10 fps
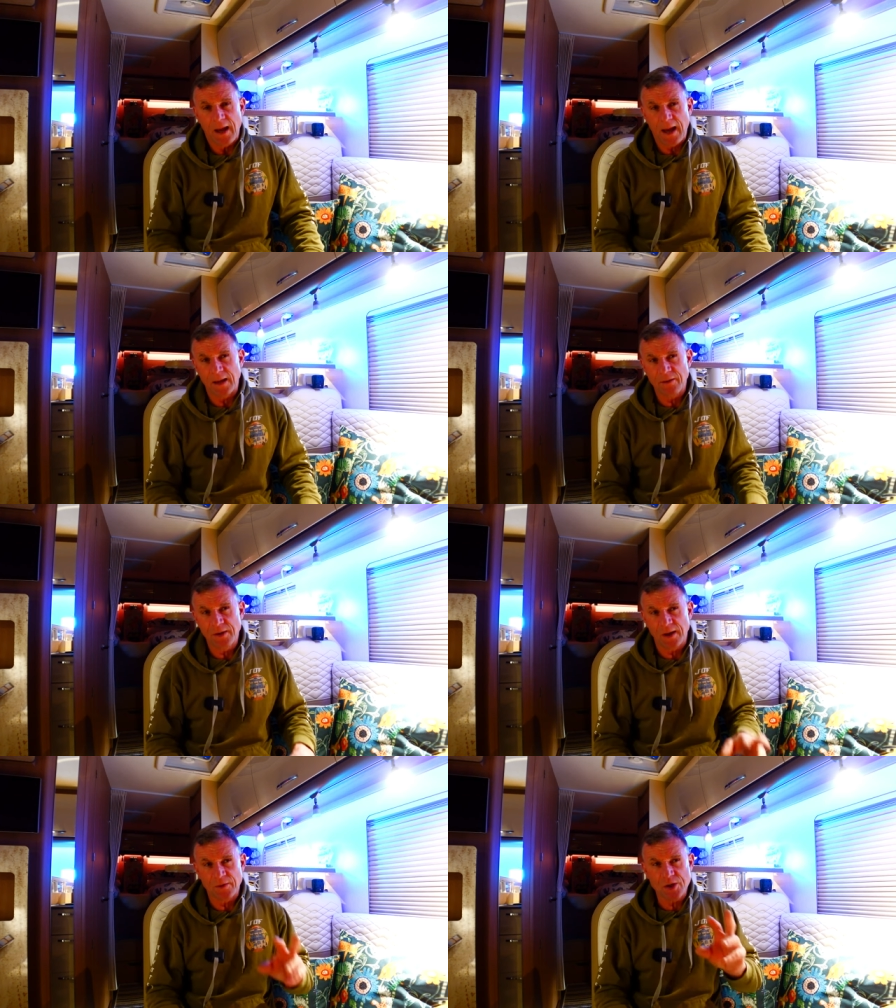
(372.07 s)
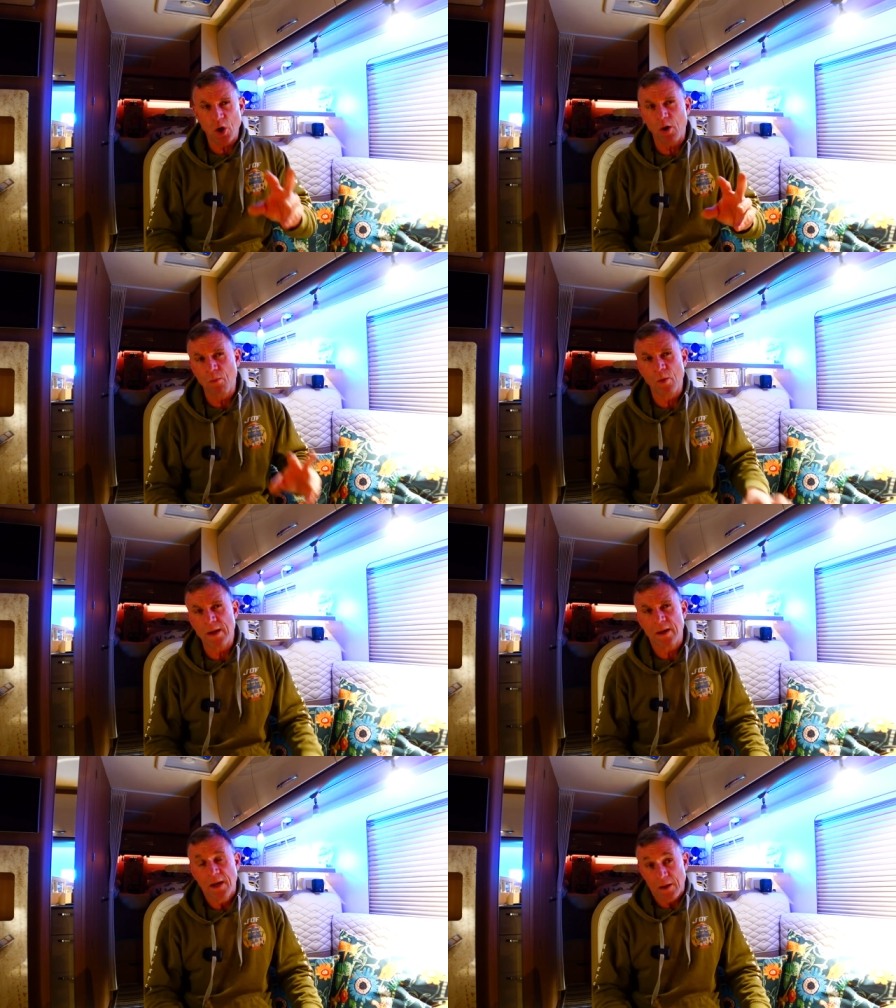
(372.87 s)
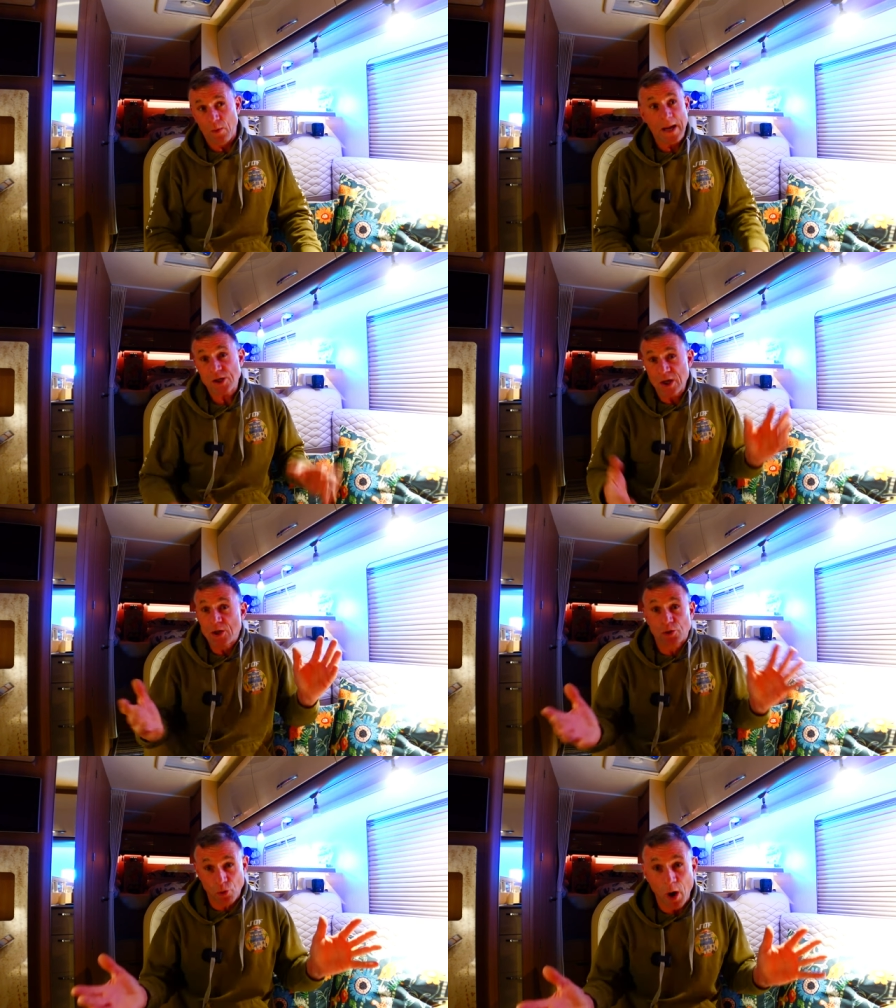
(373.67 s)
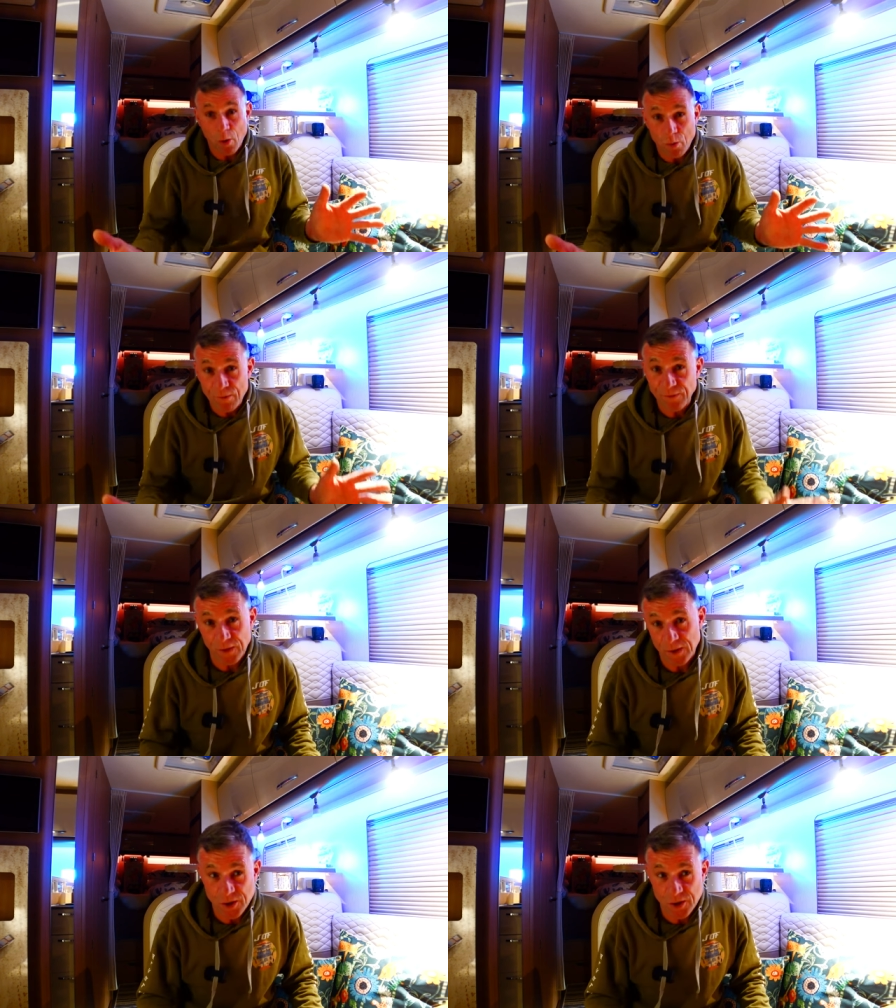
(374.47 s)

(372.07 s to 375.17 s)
and uh, the time we we actually drove